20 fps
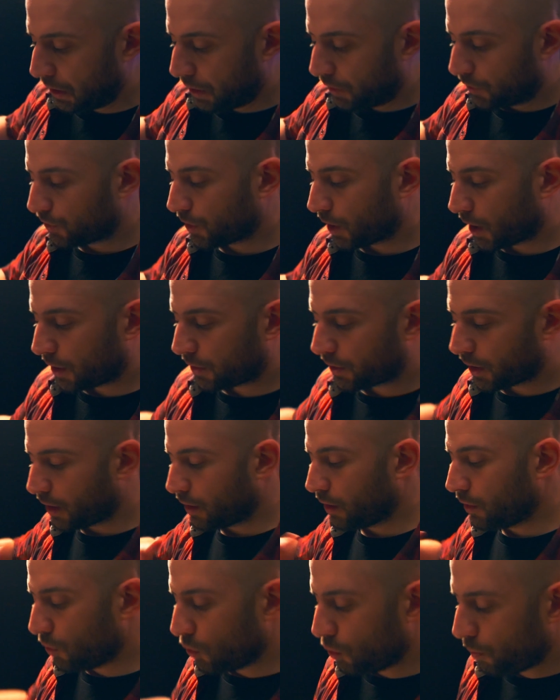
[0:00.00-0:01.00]
start
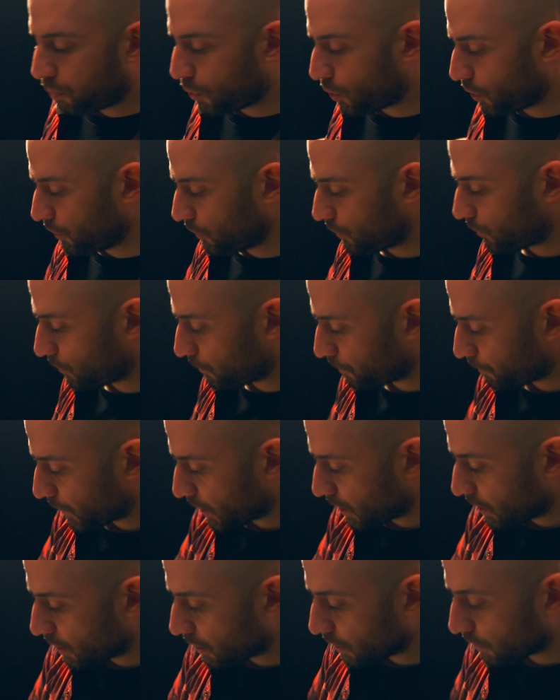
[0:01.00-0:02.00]
and loop points.
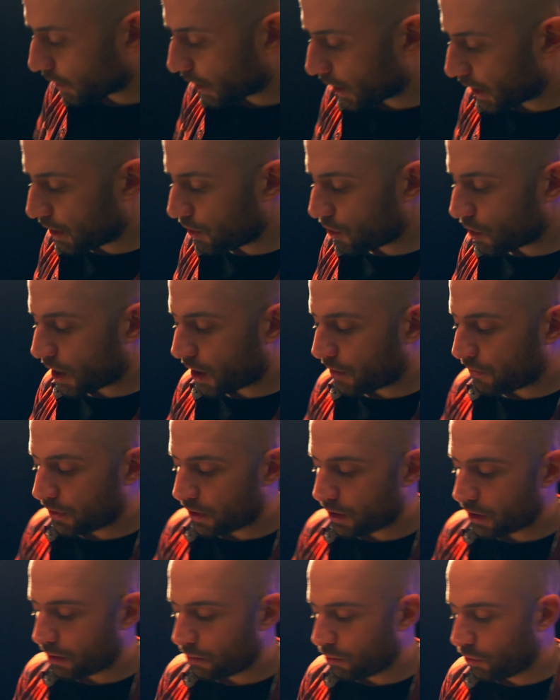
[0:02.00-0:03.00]
Then you have
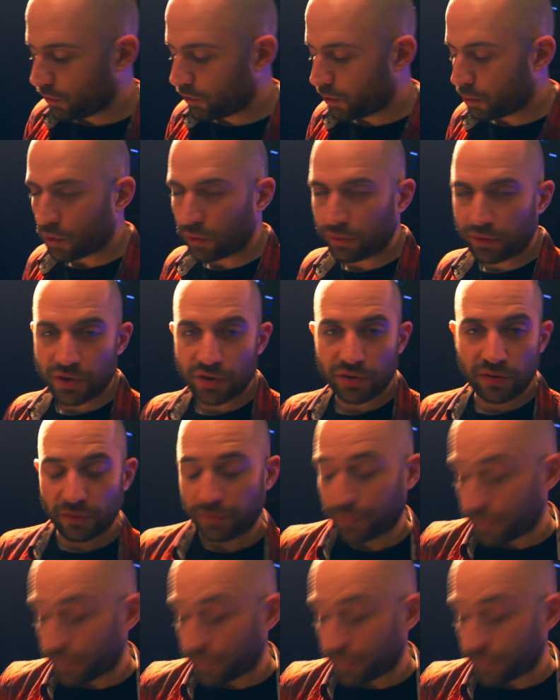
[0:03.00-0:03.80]
a multimode digital